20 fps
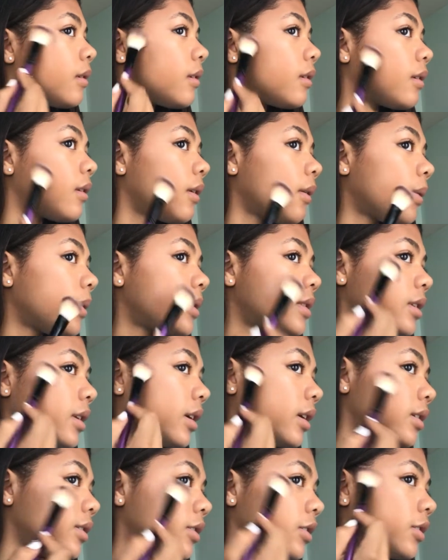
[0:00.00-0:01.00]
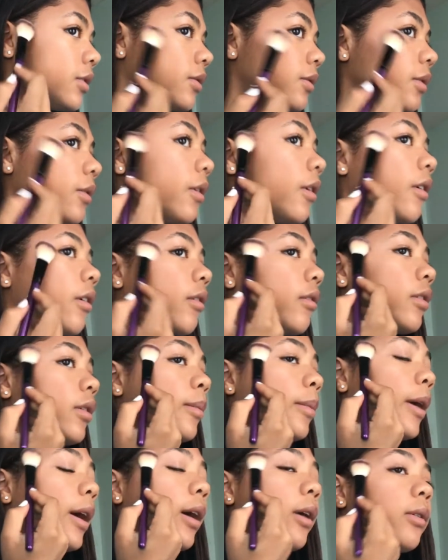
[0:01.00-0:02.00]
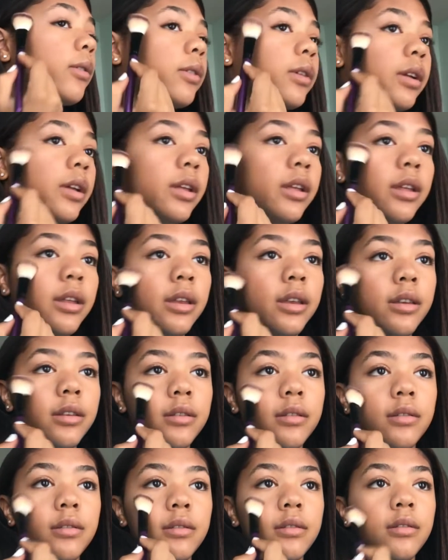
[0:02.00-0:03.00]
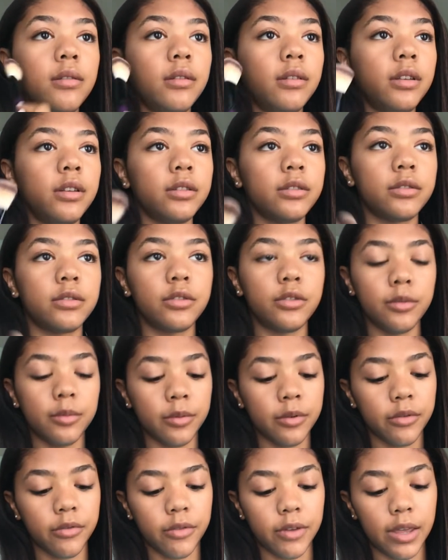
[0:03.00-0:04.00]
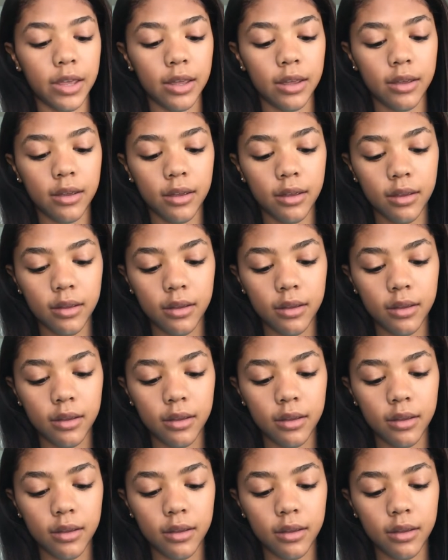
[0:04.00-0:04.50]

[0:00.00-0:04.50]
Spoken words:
so it's not too overpowering and looks super fake.